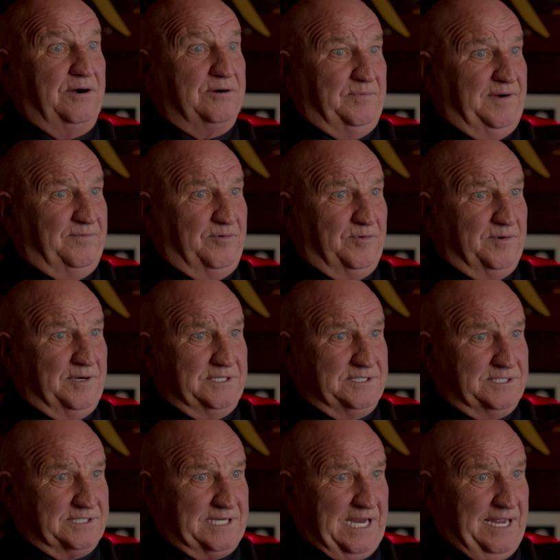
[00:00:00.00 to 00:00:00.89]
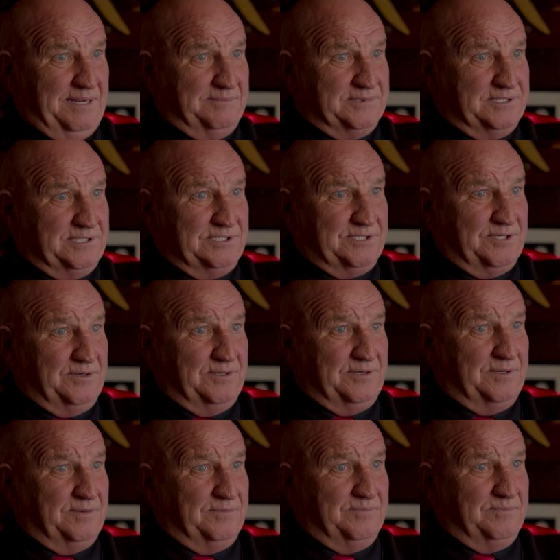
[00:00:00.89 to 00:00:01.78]
with all these scams he's
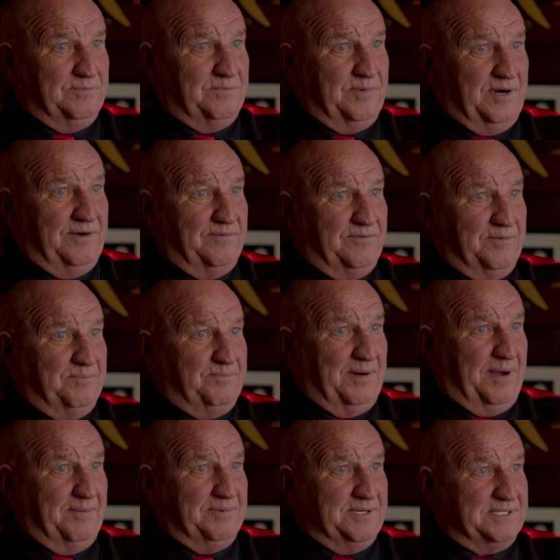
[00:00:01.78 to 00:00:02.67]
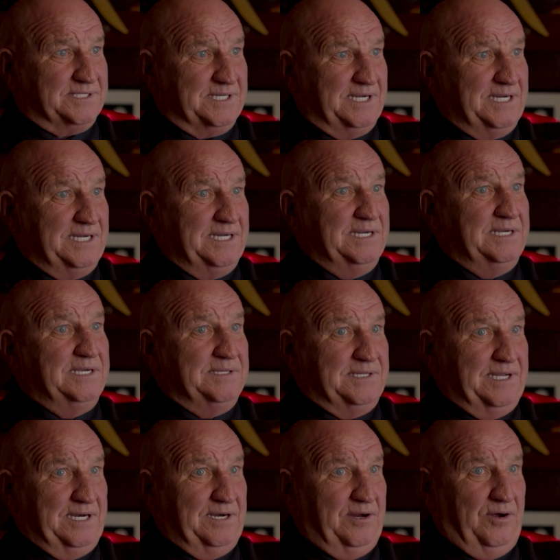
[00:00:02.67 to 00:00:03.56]
doing and whatever and publicity,
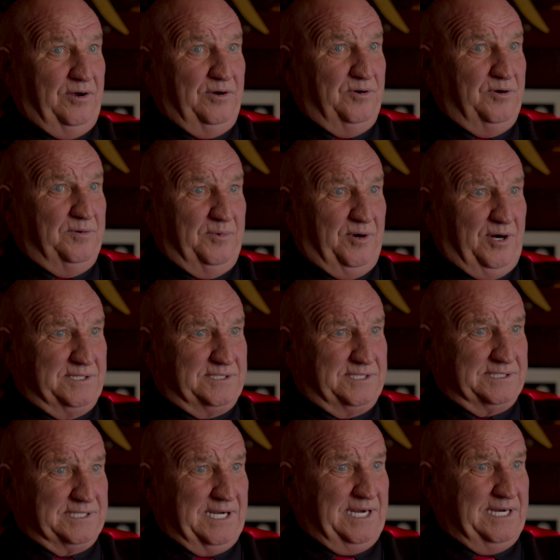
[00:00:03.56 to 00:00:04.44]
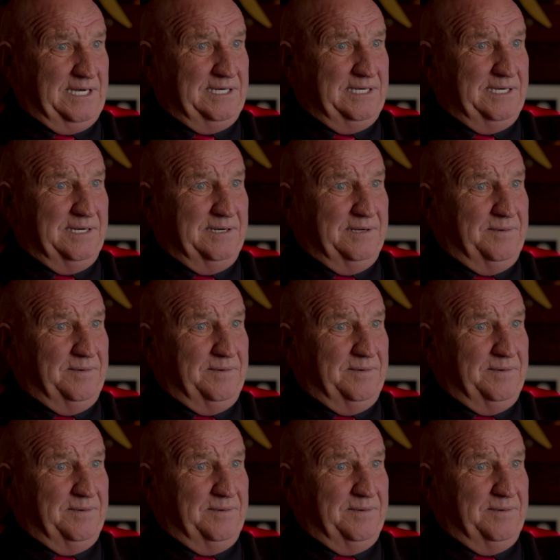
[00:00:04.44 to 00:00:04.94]
then who am I to say